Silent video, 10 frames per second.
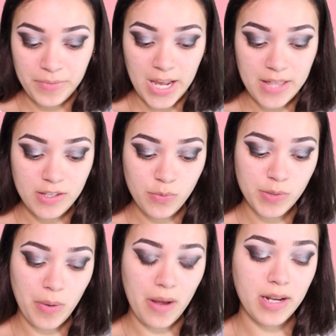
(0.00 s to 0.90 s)
and this
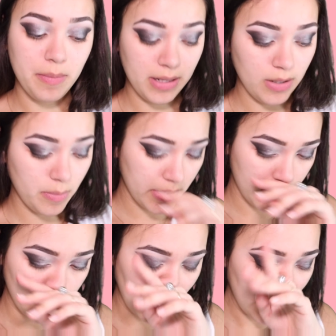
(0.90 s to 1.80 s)
one's probably gonna be a little bit
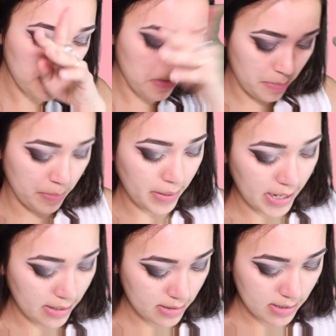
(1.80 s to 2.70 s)
too light,
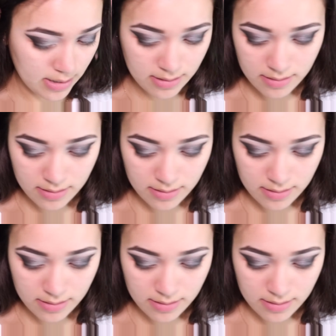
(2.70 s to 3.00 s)
but